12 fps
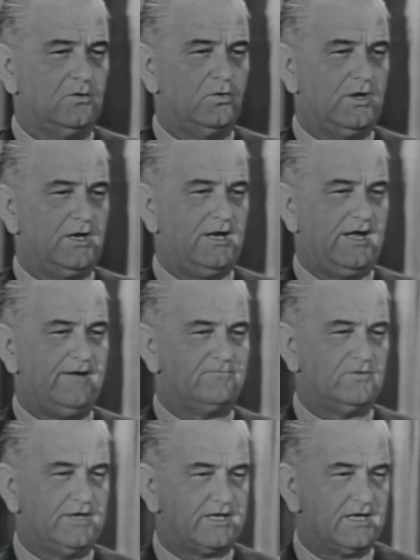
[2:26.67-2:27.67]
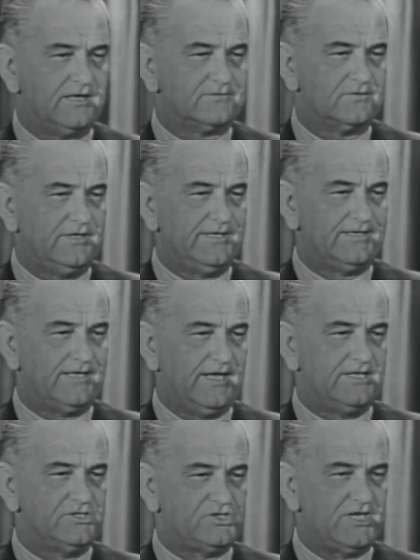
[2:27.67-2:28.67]
where every country
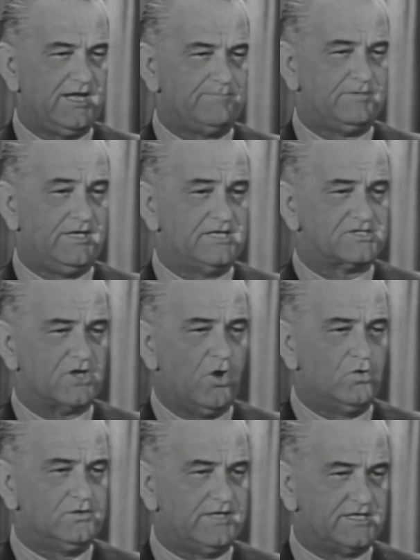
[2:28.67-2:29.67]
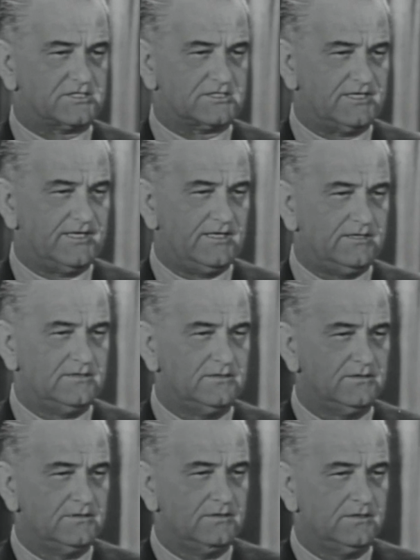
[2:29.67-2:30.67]
can shape its own destiny,
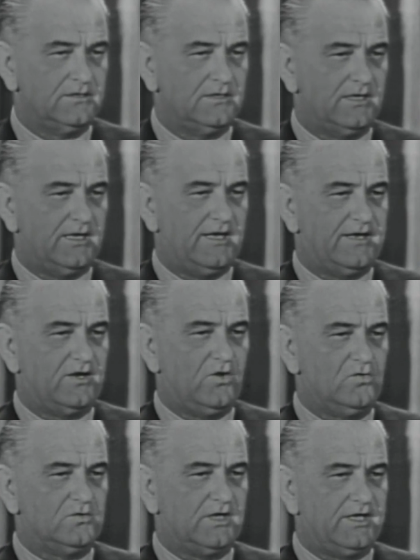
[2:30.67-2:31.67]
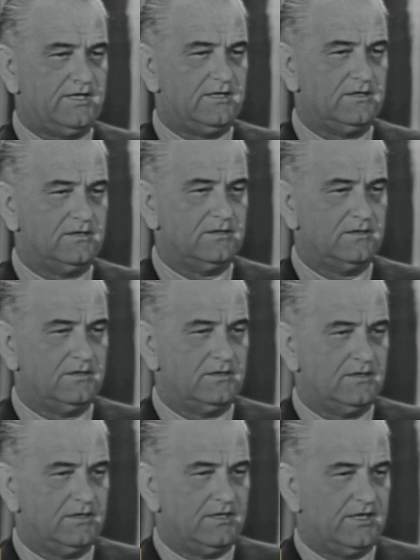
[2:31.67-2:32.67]
and only
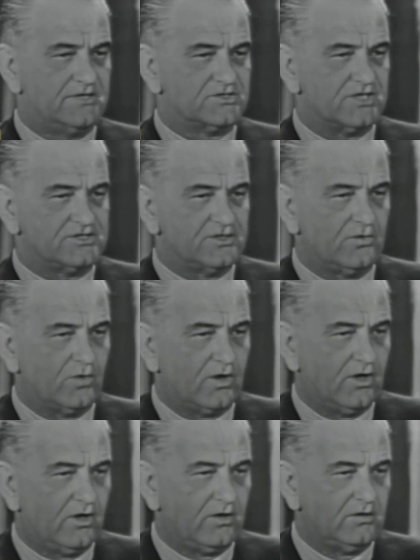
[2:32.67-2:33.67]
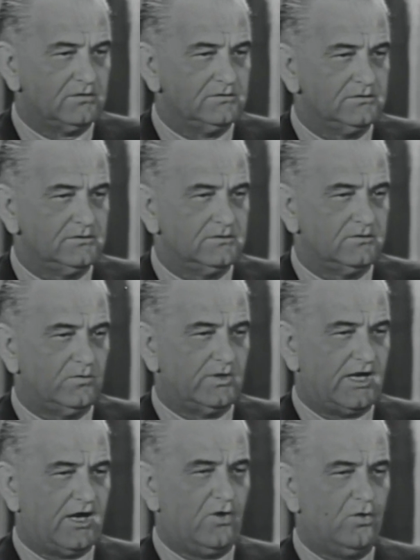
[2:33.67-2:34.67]
in such a world
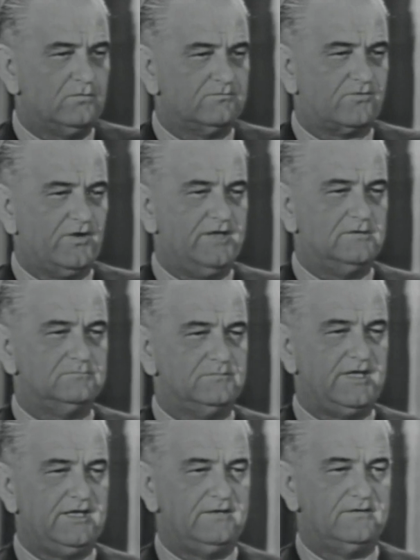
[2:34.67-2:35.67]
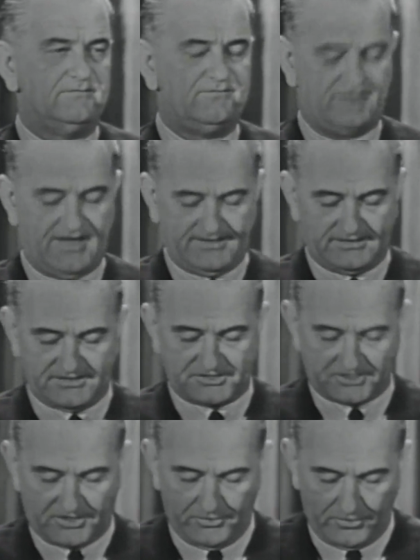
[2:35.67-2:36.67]
will our own freedom be finally
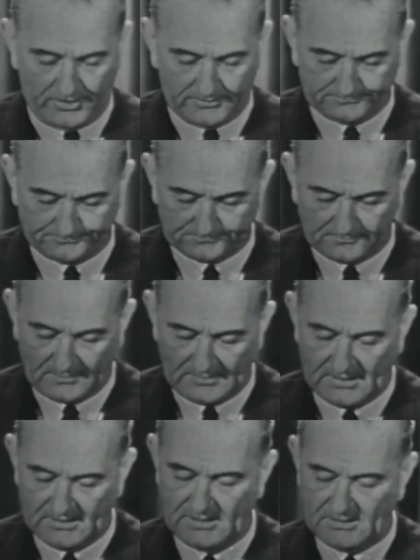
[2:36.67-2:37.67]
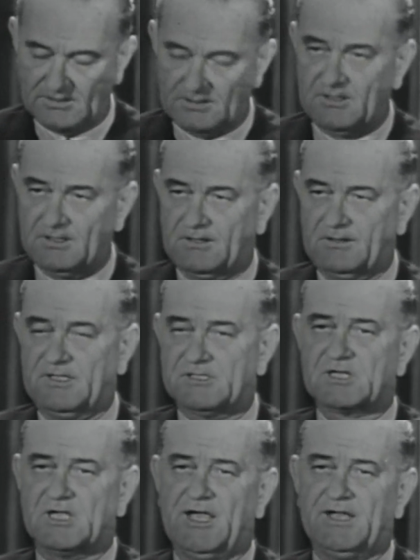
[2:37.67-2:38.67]
secure.
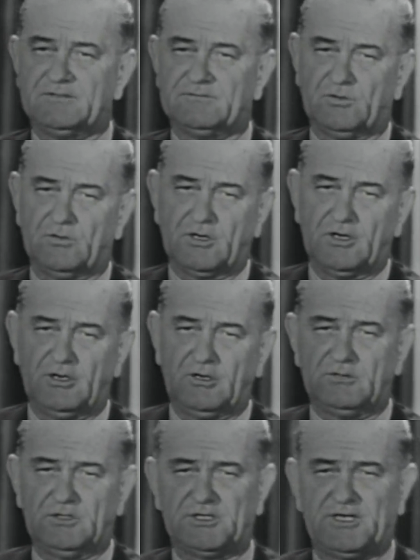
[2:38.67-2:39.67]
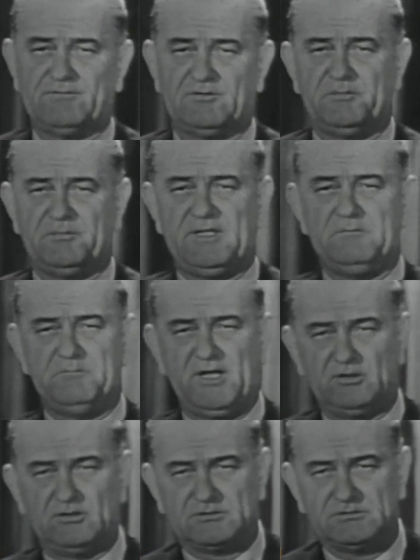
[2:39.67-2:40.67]
This kind of a world will never be
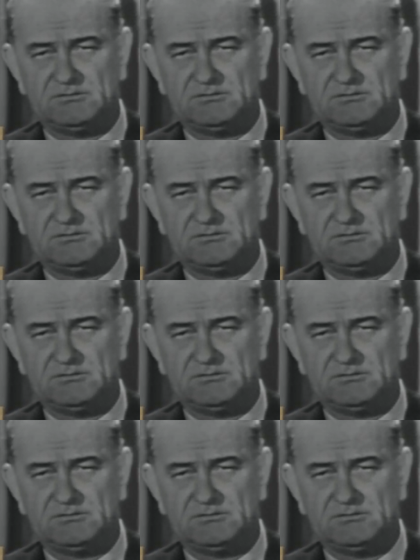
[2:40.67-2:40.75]
built